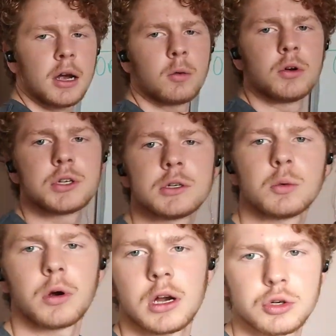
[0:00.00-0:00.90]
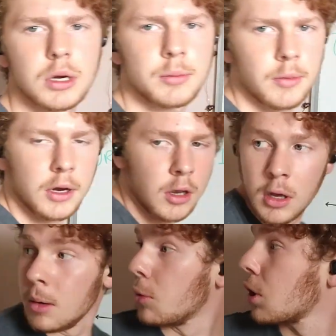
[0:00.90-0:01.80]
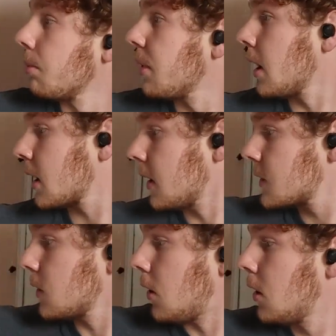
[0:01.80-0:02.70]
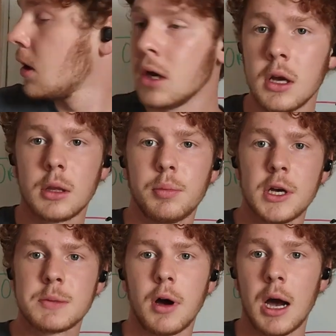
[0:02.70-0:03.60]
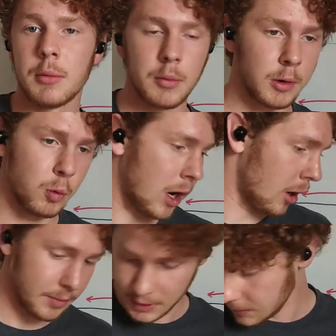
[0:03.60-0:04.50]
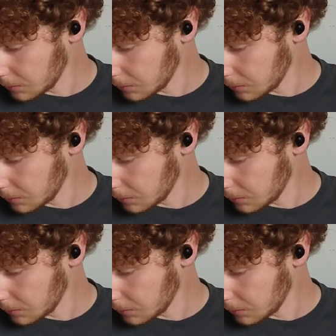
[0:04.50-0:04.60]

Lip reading: my origin to where I tripped. Like looking back, and I saw the place behind me. I'm like, wow, I'm this